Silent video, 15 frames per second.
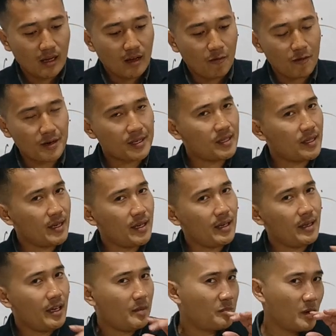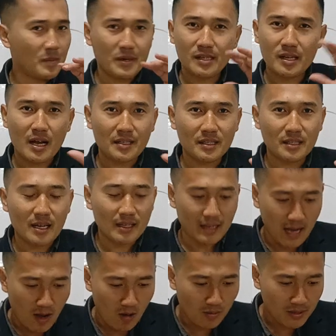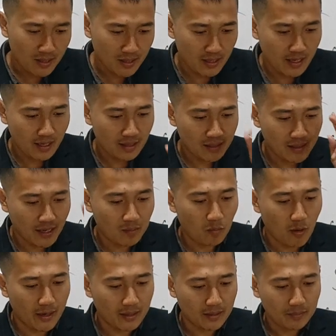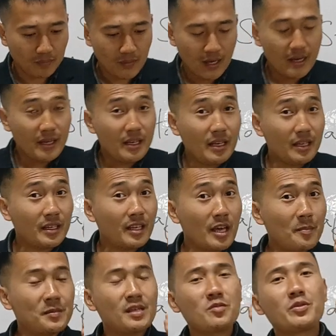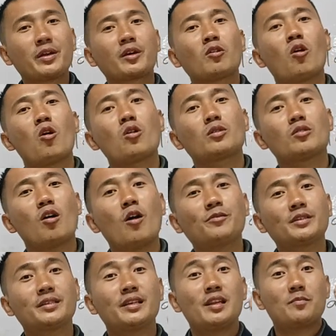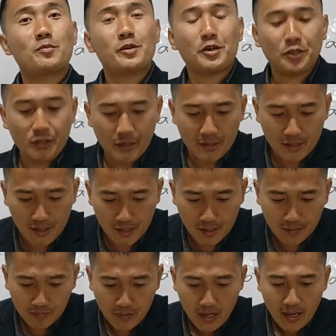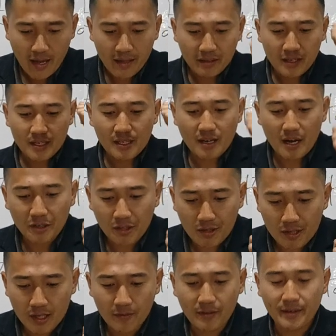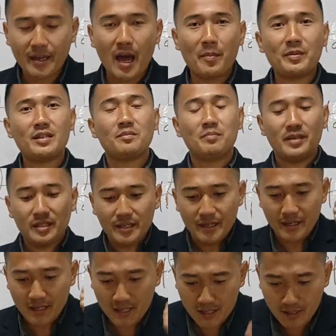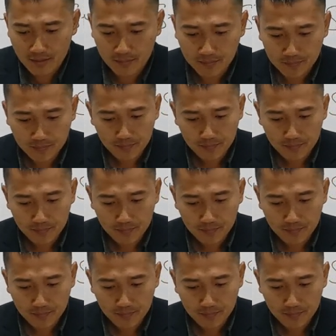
firstly, it prepares the agenda. Now, see, second point. It keeps a record of the deliberations and discussions of the cabinet meetings